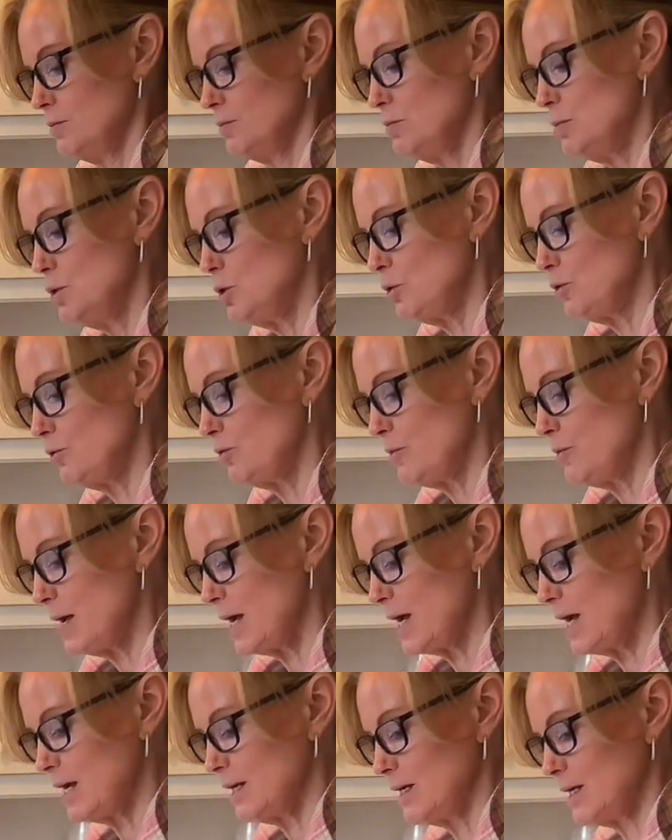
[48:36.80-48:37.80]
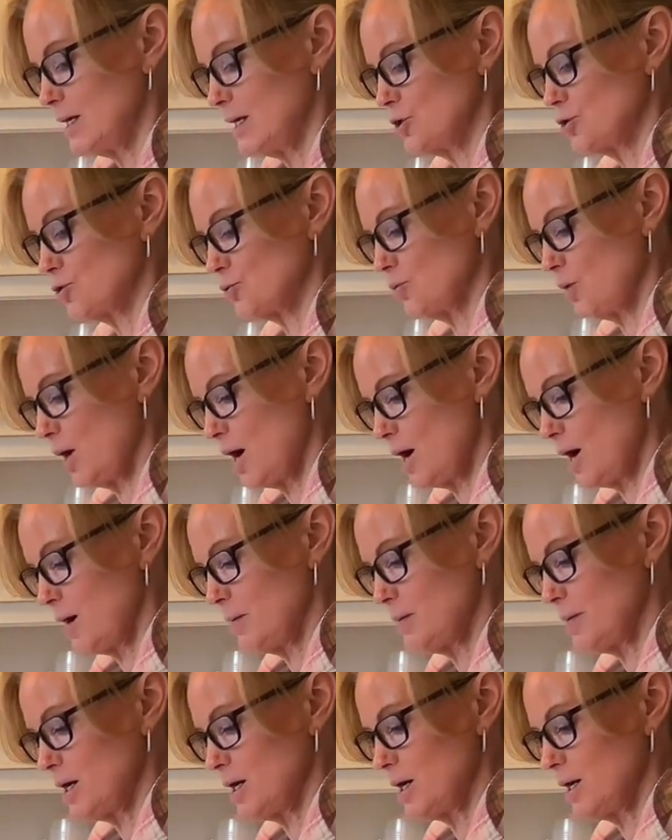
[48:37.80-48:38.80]
movement and
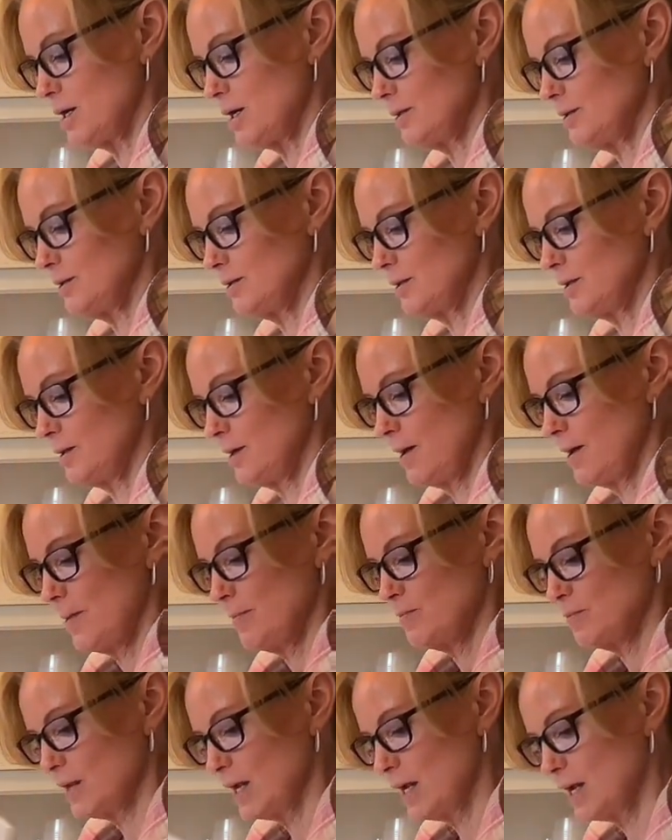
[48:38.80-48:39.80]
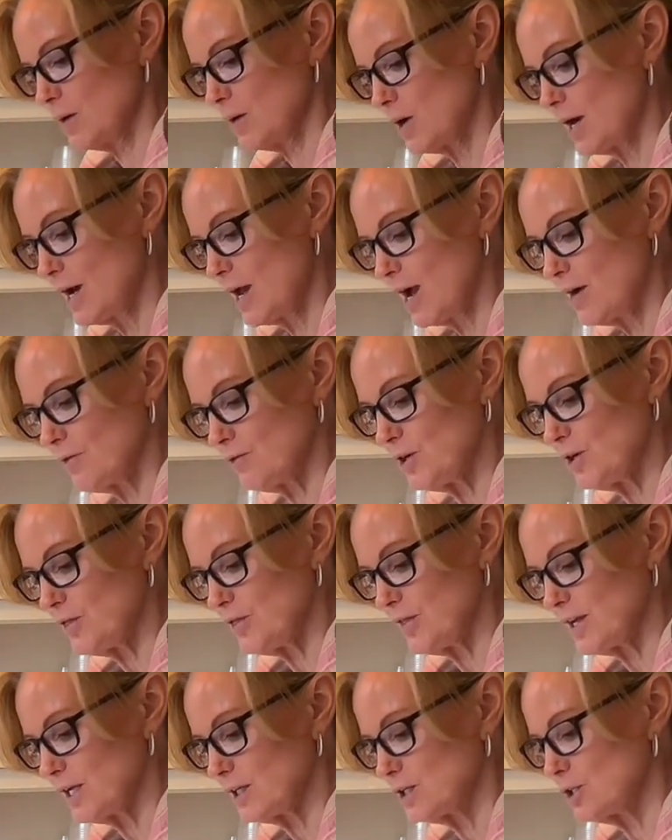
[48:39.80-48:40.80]
drama. And I want
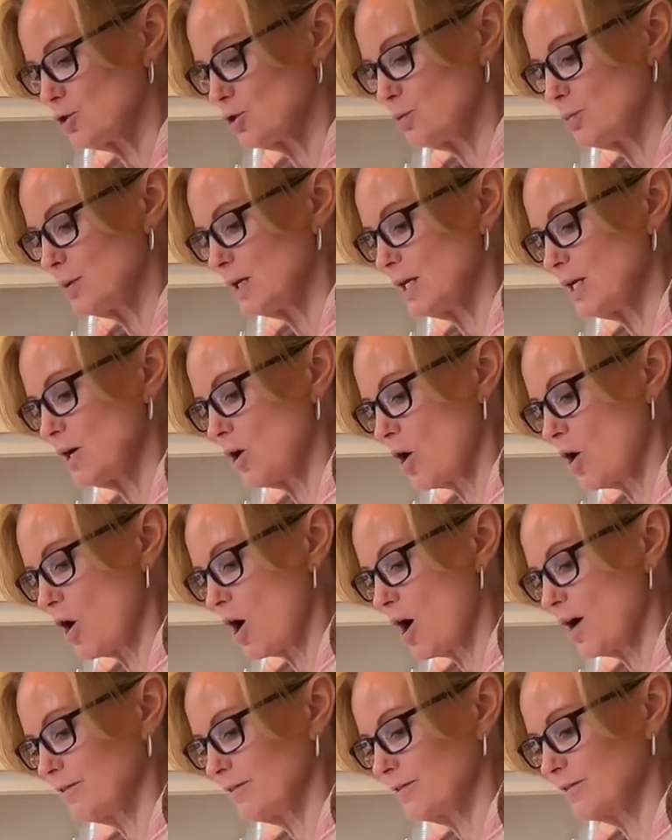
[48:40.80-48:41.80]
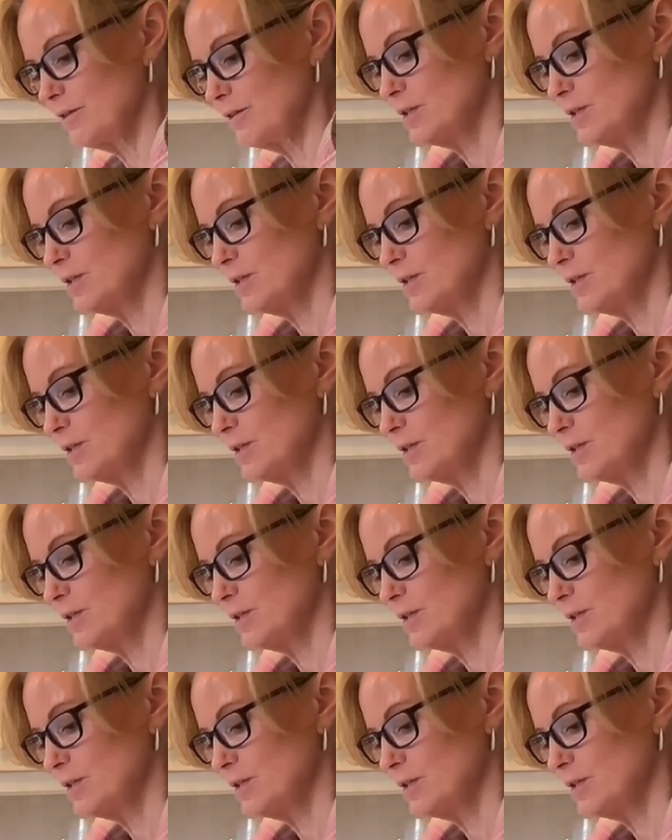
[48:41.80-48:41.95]
everything to be off